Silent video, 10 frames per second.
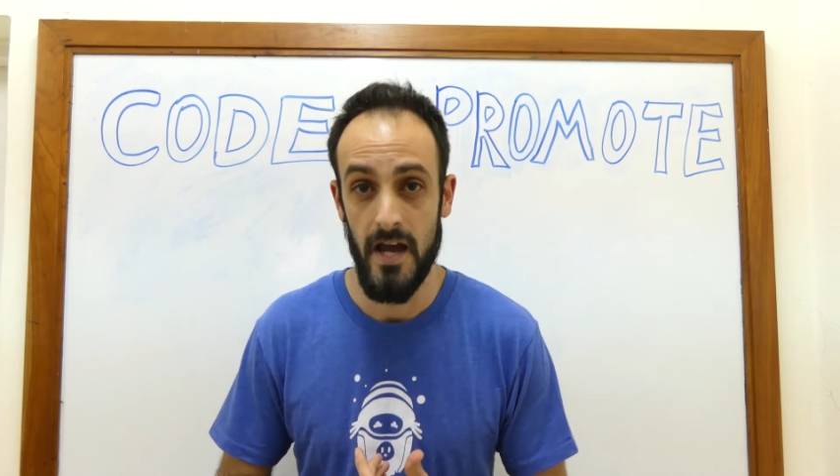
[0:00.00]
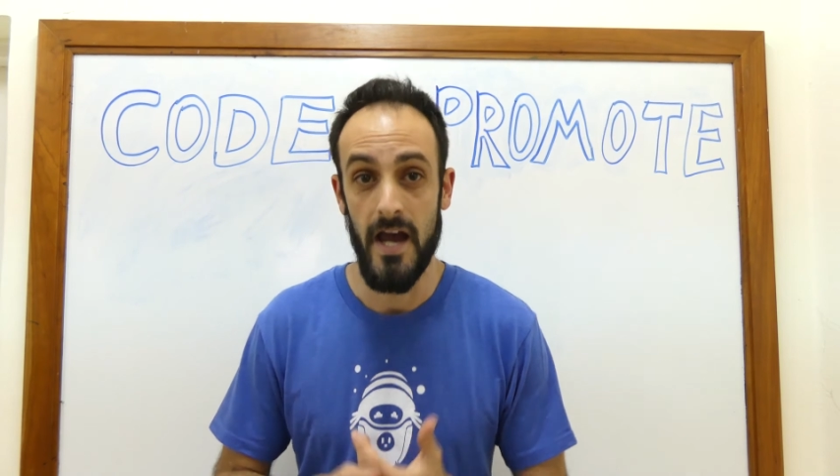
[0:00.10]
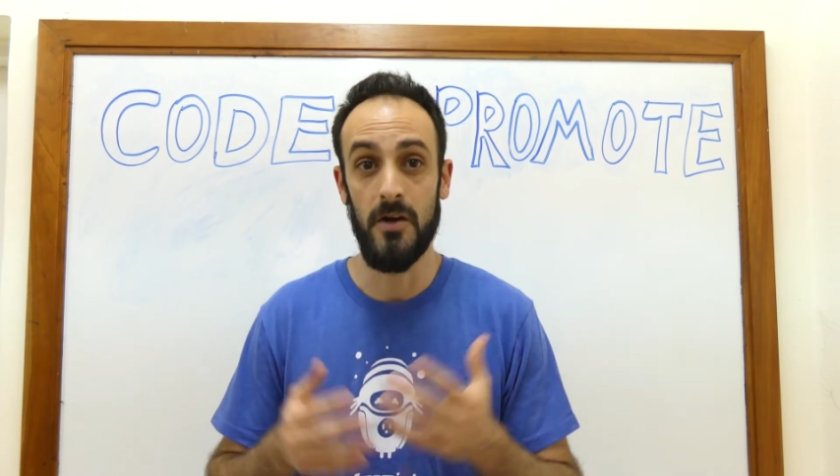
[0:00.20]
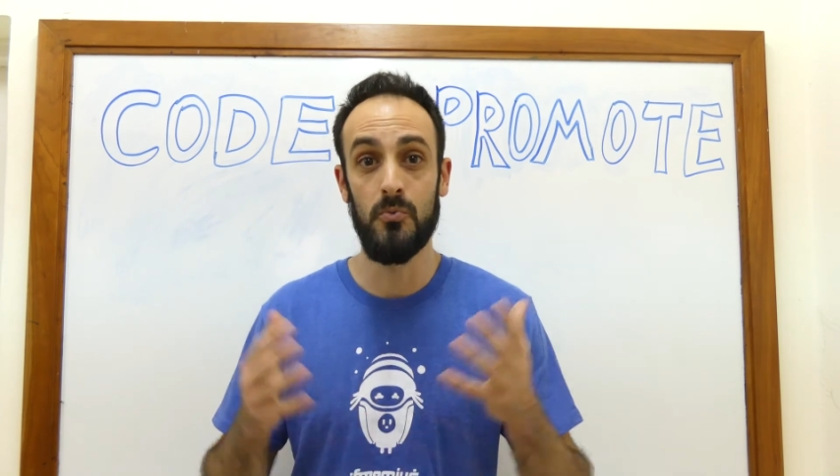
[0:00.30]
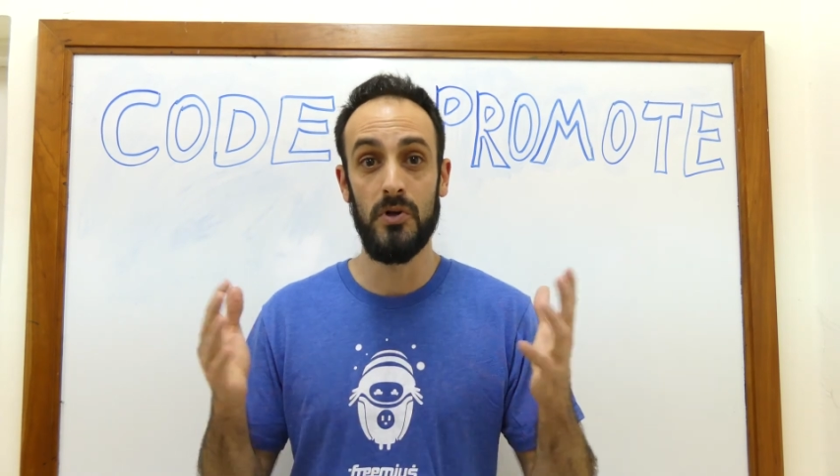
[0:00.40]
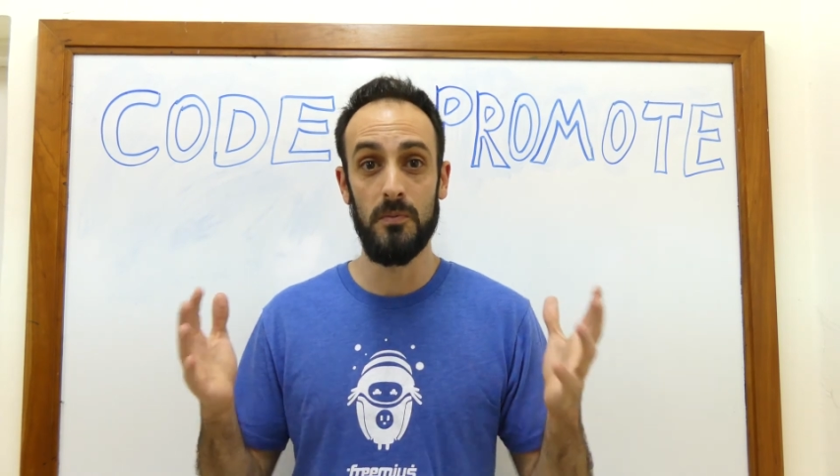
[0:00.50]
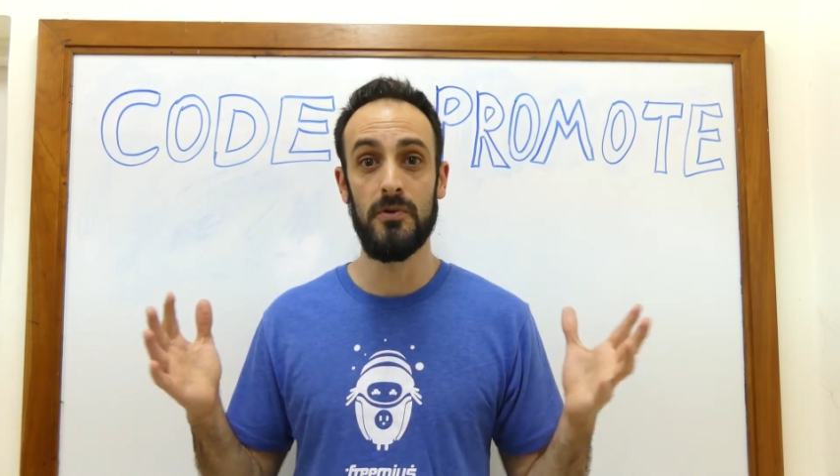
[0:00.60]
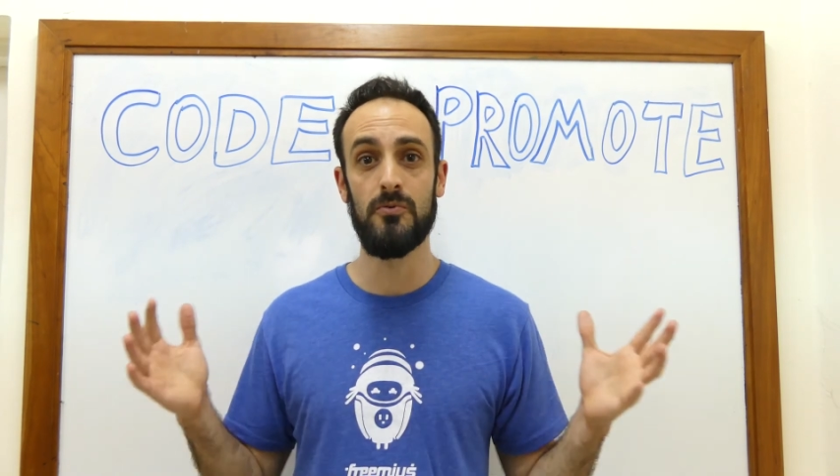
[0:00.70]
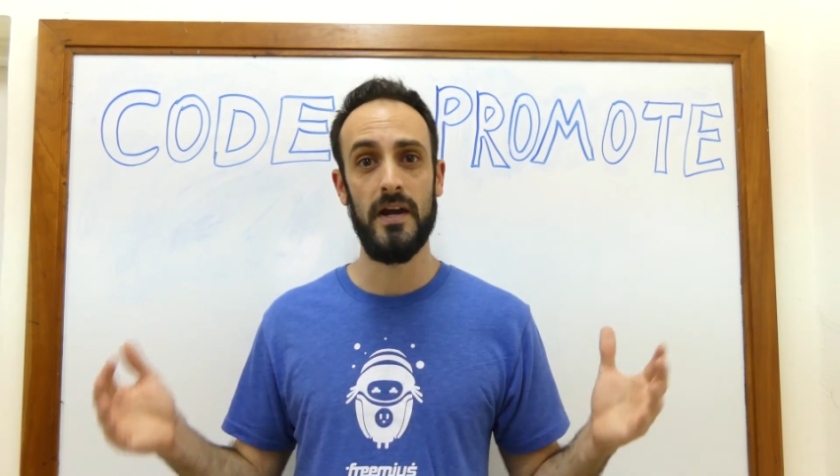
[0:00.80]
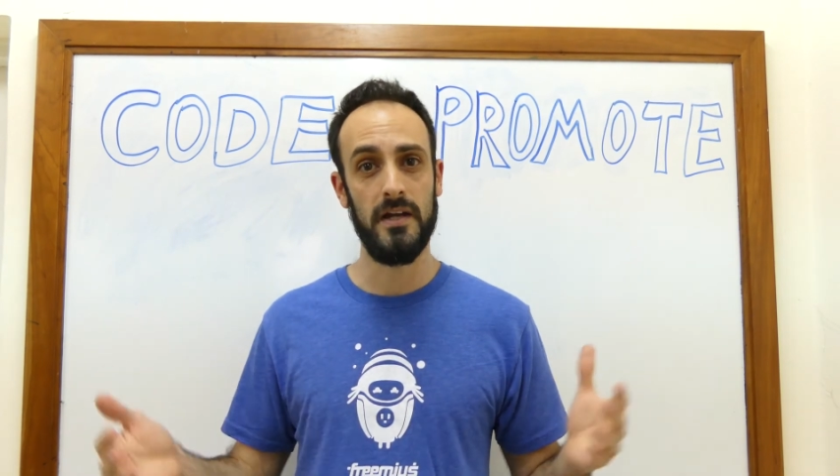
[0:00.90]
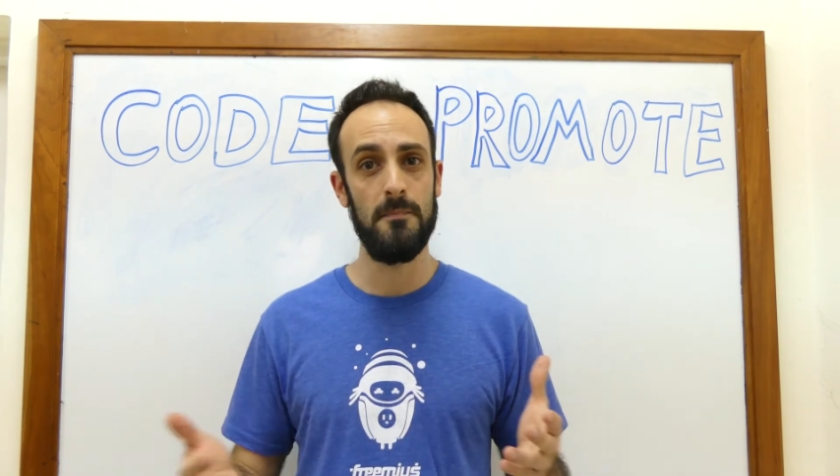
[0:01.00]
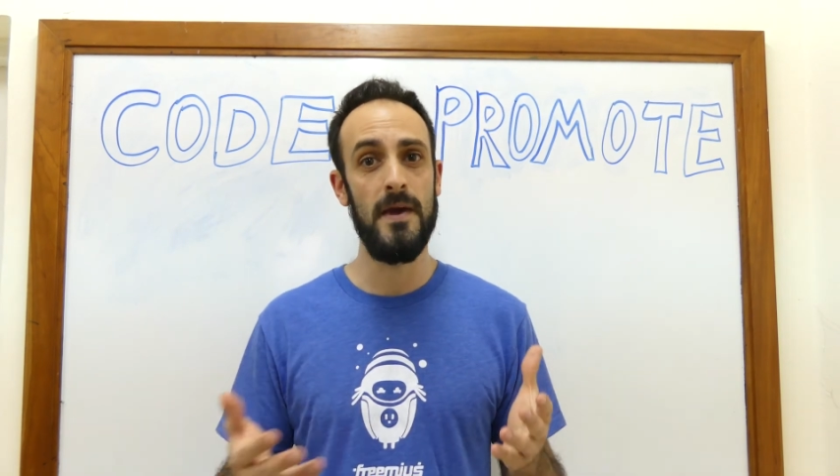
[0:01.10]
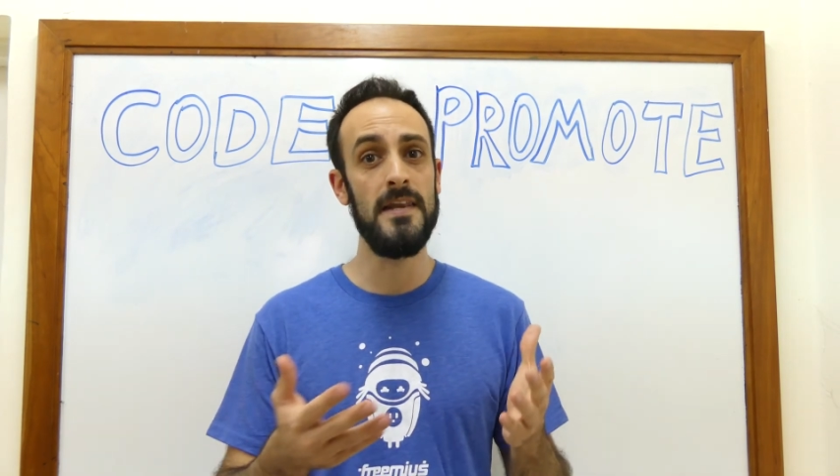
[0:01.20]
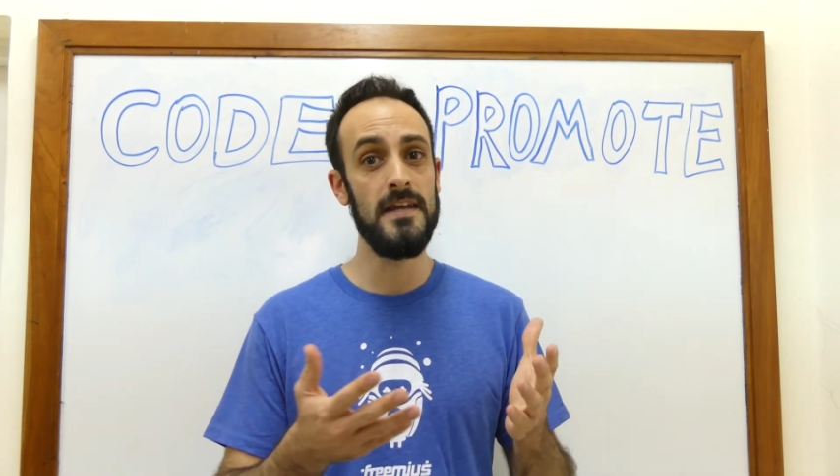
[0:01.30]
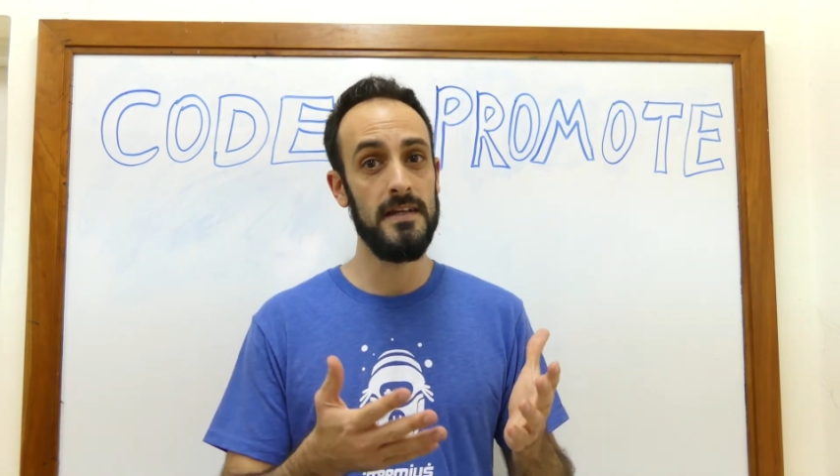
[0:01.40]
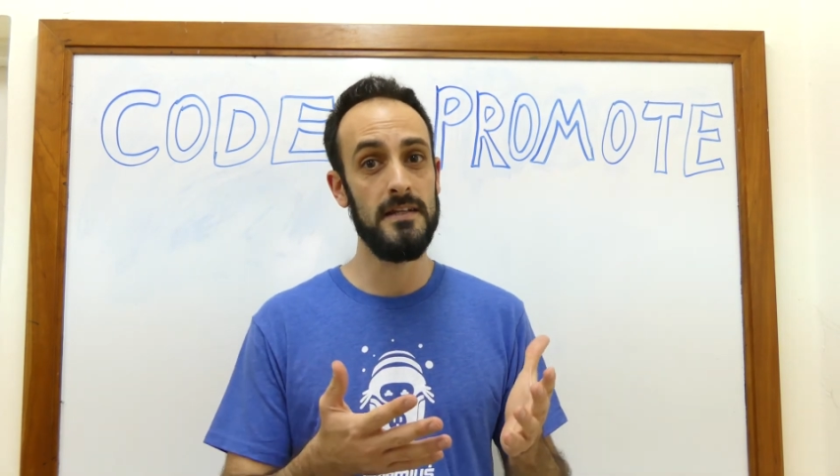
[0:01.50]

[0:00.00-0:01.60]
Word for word: and will be recommending